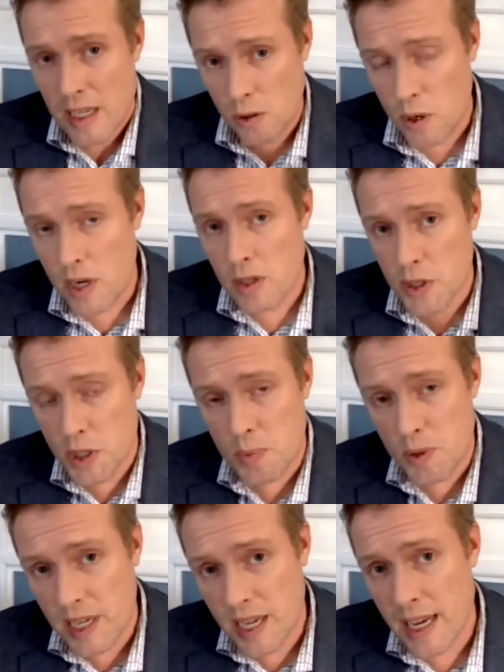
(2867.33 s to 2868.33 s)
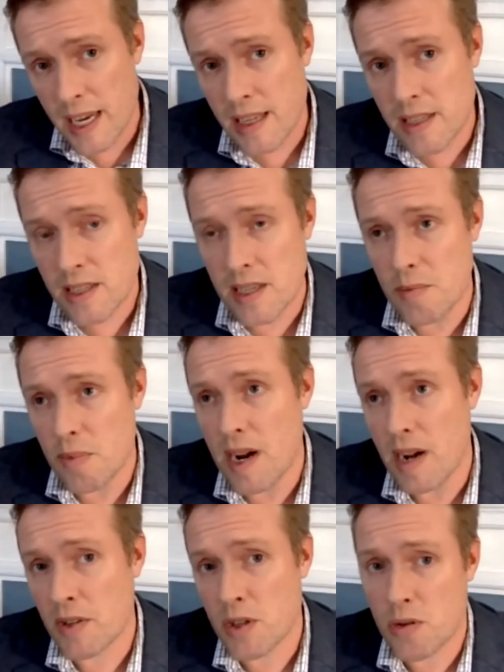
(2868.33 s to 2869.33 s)
Loyalist brigades, uh,
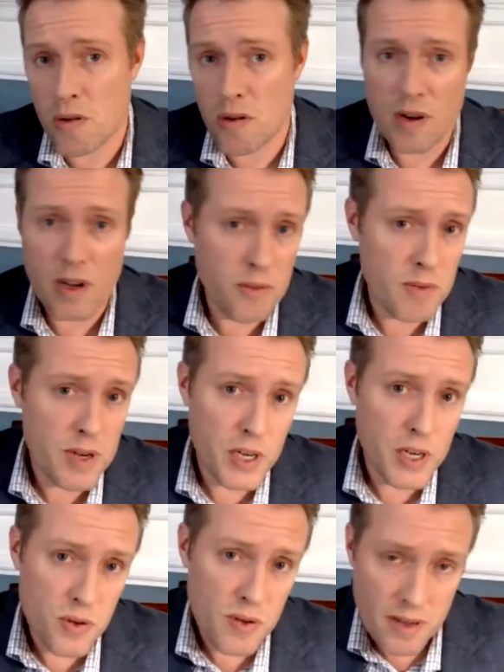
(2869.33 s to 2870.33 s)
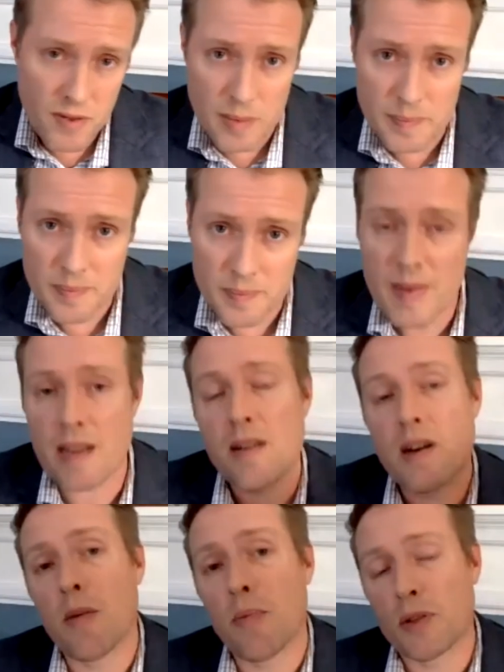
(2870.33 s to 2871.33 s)
Brown's Corps, all 300 of them.
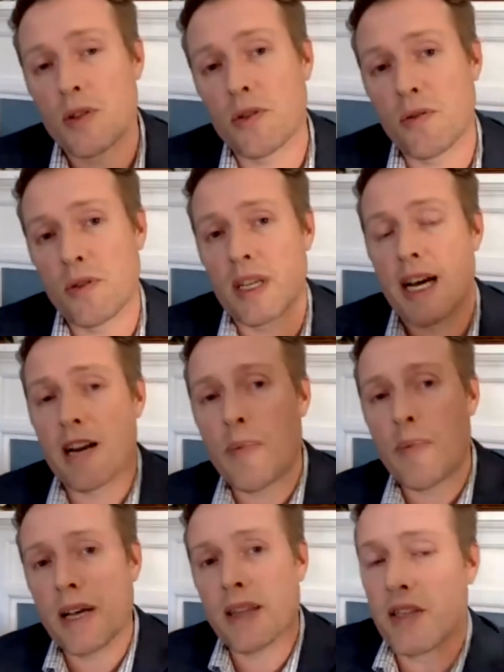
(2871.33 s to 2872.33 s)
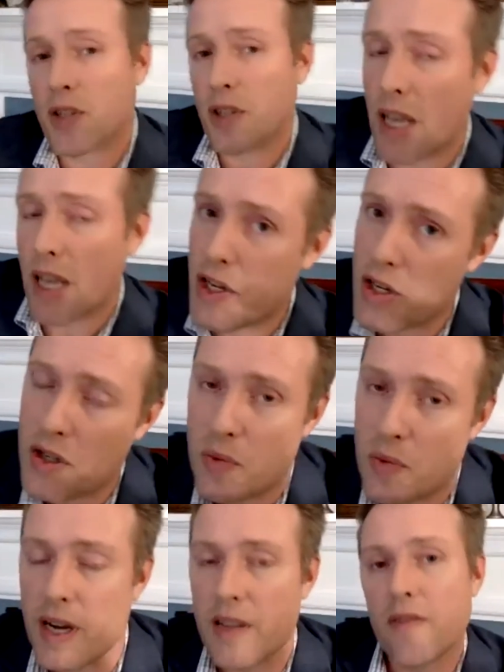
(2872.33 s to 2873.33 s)
A platoon got up on these ledges.
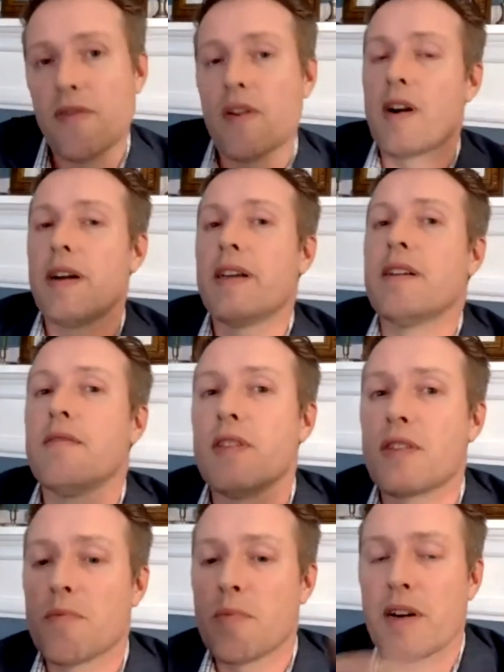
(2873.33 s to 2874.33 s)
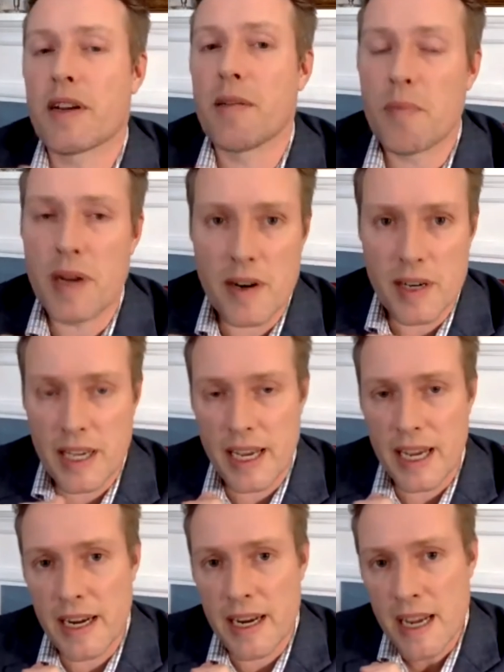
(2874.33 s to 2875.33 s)
We're on the far end of this American
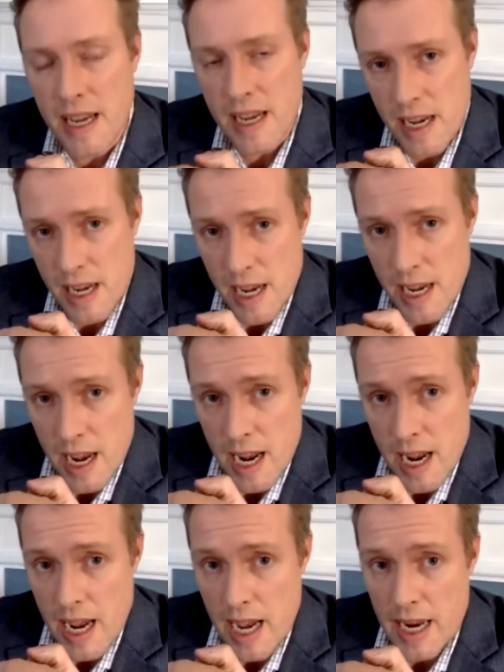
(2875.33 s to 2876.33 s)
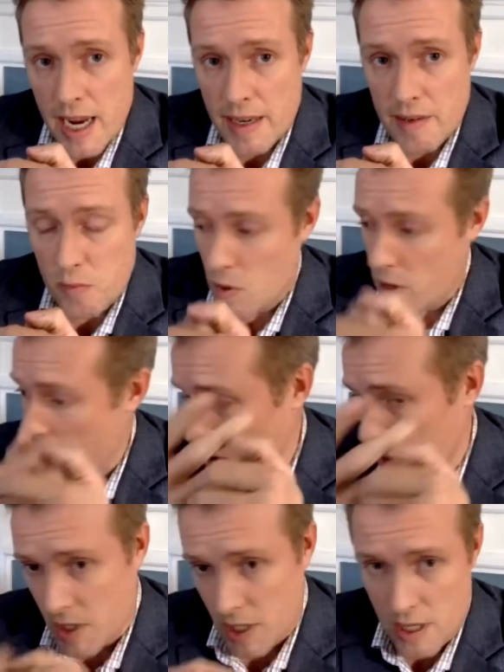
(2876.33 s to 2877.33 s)
barricade, and we're able
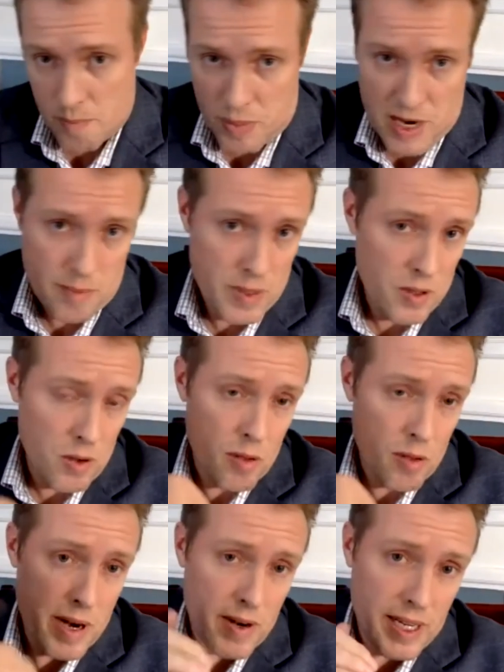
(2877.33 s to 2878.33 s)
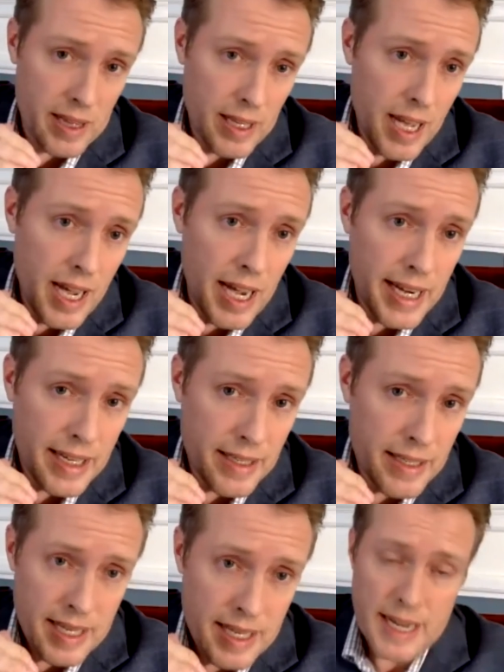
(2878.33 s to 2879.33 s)
to see probably the whole American line.
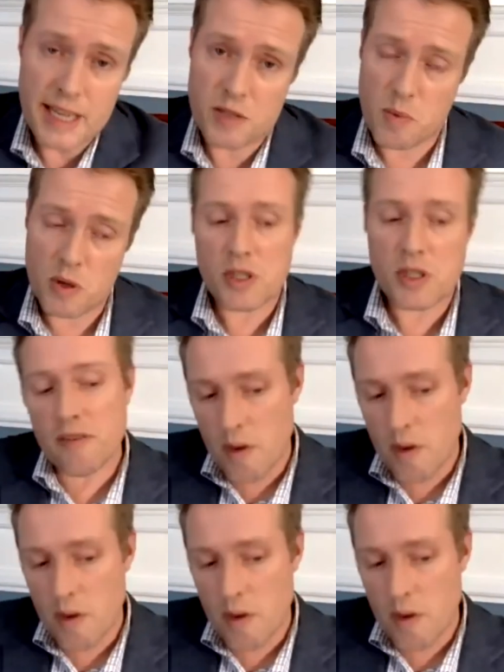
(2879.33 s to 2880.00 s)
And as most